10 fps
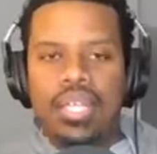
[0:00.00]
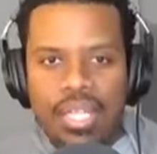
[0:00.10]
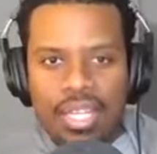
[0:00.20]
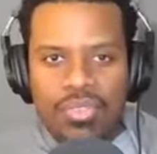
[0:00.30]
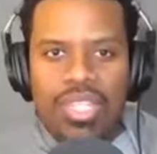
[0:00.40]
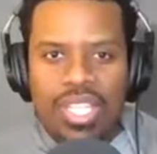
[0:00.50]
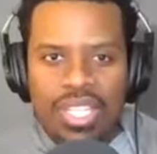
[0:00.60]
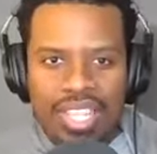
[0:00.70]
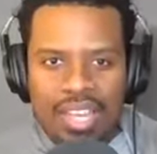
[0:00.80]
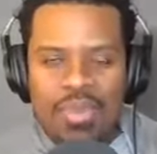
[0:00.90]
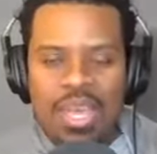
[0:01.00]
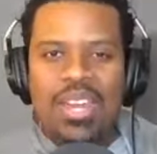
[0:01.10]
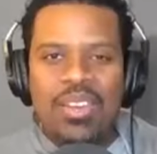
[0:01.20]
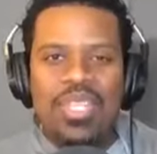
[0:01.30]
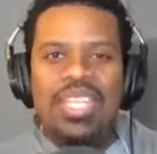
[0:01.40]
Everything is not bad.
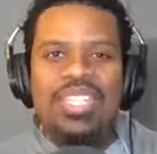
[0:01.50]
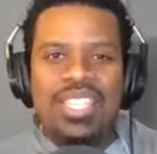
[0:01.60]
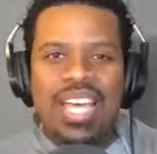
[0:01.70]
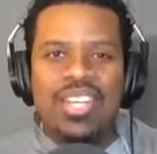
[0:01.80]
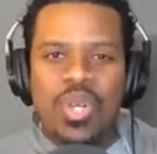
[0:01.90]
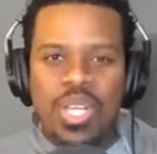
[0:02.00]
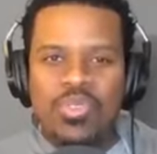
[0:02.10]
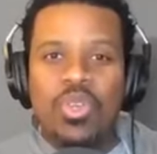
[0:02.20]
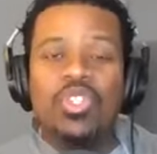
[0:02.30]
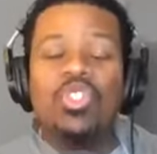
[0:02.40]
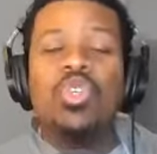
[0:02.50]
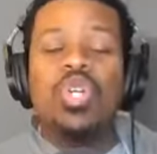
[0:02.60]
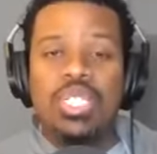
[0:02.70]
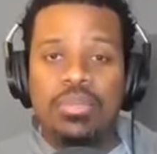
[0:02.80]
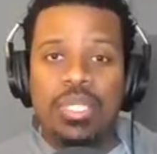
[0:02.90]
Everything is not transferring.
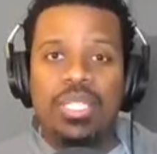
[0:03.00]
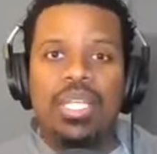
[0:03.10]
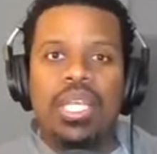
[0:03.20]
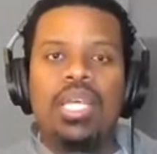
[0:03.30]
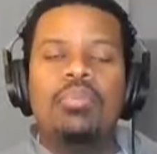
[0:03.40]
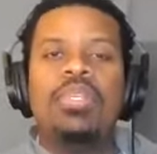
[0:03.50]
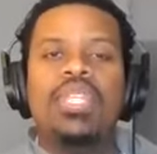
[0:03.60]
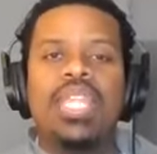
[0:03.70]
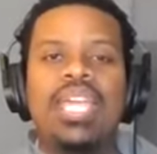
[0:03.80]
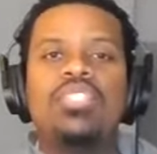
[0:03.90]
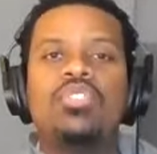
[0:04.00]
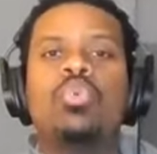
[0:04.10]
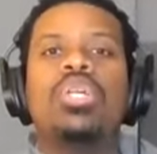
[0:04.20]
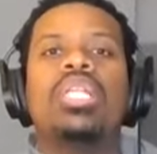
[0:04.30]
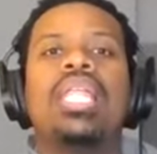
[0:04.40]
Trust me. But they just
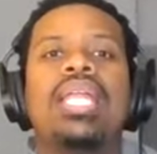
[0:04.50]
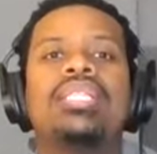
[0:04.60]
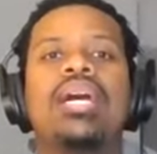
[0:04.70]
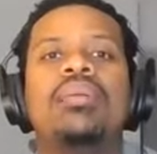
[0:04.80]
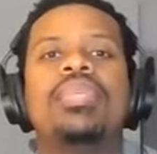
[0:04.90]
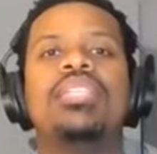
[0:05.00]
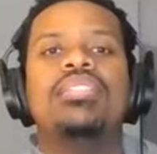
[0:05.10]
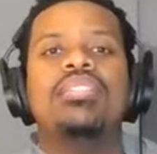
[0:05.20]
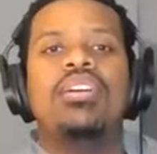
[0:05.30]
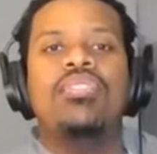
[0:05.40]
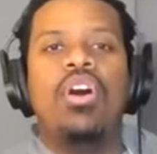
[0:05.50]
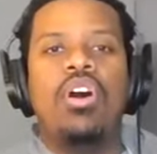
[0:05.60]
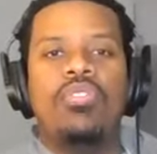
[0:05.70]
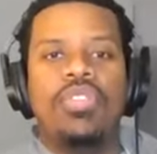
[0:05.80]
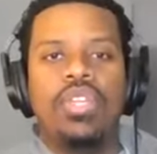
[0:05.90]
want a lot of time get stuff
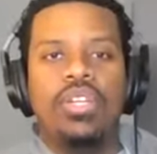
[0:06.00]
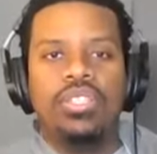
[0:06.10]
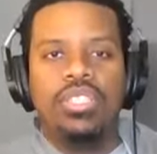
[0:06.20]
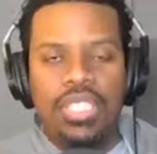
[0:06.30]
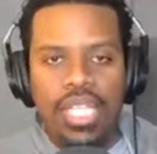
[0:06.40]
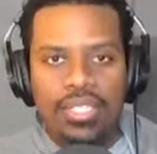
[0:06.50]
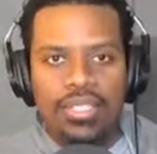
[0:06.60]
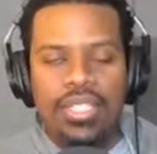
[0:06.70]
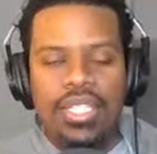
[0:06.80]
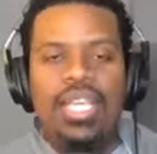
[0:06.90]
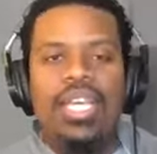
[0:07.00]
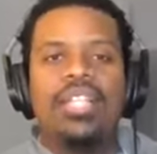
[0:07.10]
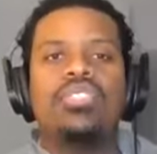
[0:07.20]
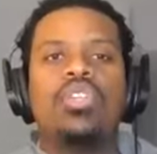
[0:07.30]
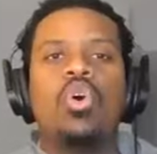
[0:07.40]
off their chest.
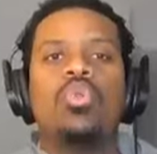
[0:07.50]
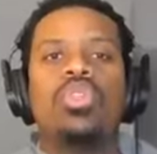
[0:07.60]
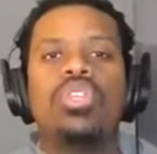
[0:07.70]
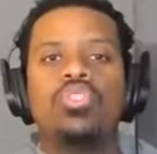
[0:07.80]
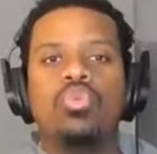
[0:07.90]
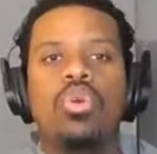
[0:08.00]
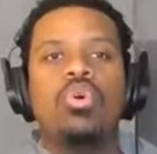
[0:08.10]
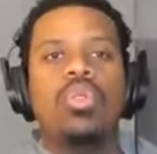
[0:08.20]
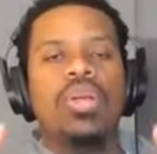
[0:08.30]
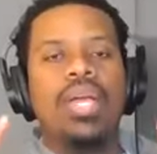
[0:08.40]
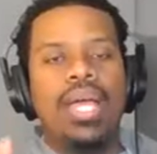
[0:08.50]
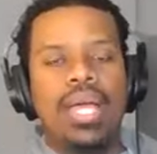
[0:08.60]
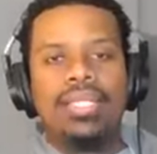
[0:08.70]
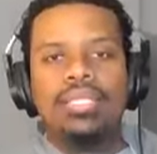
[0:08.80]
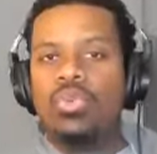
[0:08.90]
And so this role,
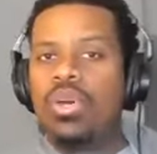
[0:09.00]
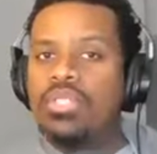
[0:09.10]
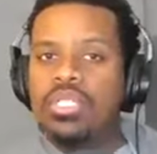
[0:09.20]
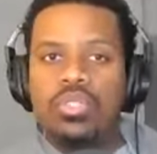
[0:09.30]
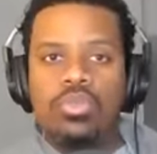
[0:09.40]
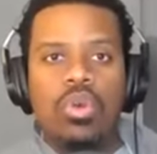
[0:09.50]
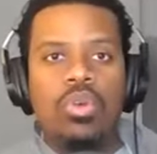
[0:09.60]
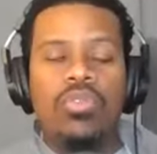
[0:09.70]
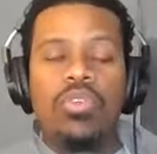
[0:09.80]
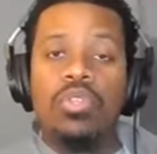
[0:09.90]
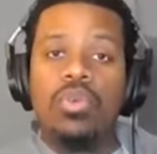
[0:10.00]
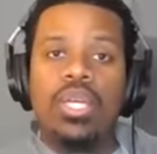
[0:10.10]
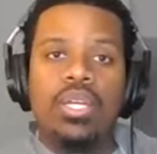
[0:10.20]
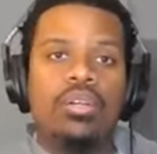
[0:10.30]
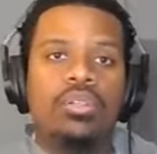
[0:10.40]
whoever's in this role for you,
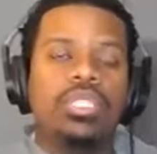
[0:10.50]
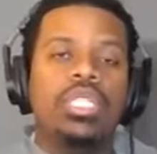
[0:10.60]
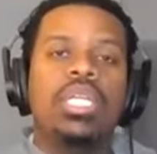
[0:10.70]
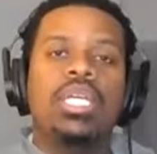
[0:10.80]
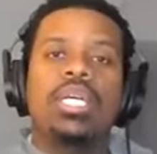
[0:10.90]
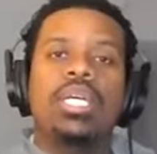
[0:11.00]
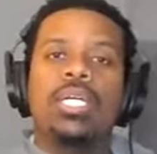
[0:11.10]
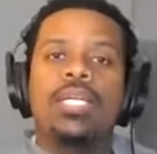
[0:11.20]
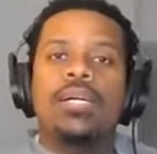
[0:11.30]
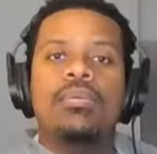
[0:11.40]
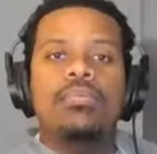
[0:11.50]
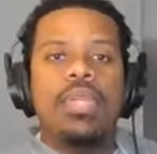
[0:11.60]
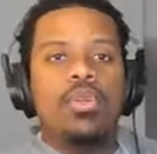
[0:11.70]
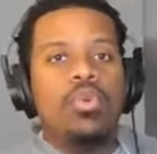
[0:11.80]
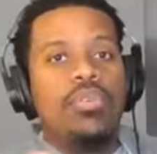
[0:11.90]
head coach,
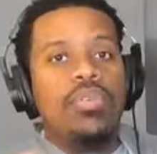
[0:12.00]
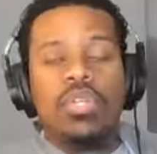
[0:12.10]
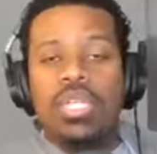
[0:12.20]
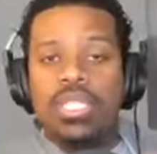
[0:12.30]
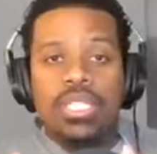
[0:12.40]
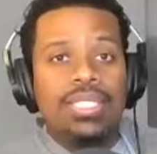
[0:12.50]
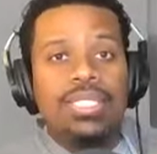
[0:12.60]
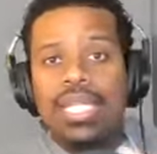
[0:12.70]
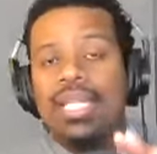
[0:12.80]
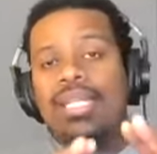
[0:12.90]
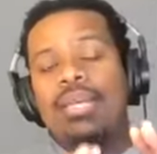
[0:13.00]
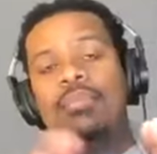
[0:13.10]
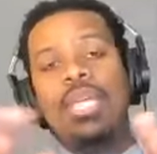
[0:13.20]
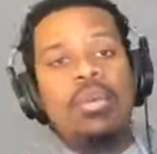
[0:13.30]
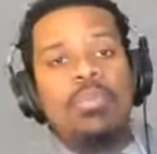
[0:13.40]
and whoever is listening that
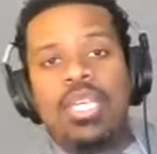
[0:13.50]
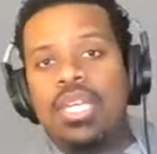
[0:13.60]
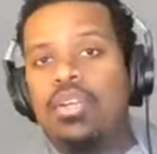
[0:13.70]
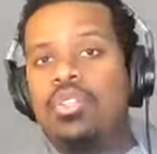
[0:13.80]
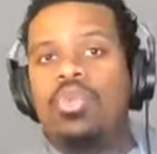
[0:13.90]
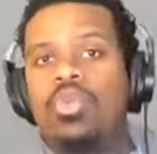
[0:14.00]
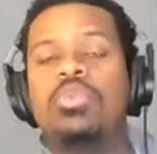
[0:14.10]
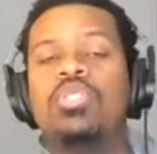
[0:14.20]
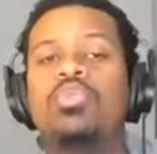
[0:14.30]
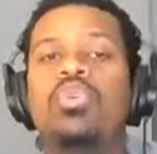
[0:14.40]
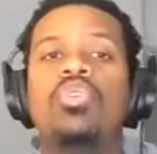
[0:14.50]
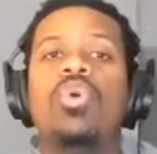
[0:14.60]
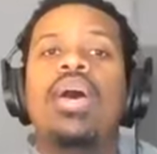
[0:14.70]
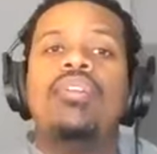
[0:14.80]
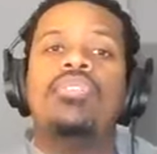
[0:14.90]
may not be a head coach and wants to be in this role, you
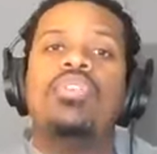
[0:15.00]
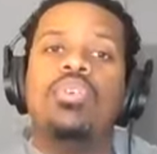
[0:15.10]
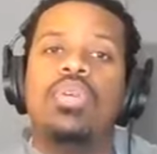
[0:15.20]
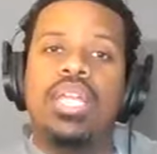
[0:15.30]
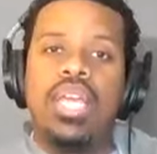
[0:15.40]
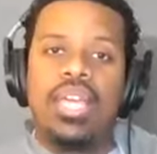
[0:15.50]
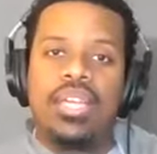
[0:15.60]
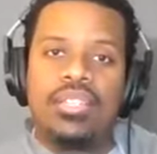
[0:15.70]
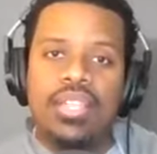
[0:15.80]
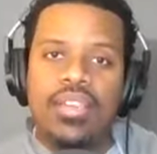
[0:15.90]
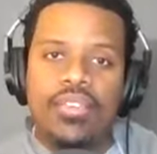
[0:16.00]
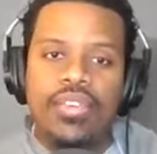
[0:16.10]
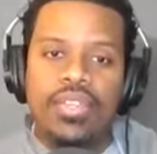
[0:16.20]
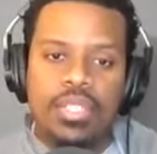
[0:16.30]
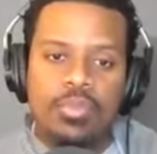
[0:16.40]
have to create a safe
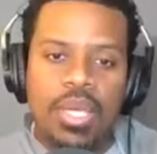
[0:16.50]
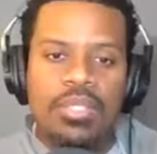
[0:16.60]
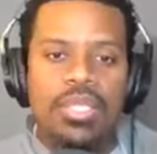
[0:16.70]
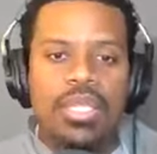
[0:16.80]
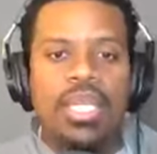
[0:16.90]
space.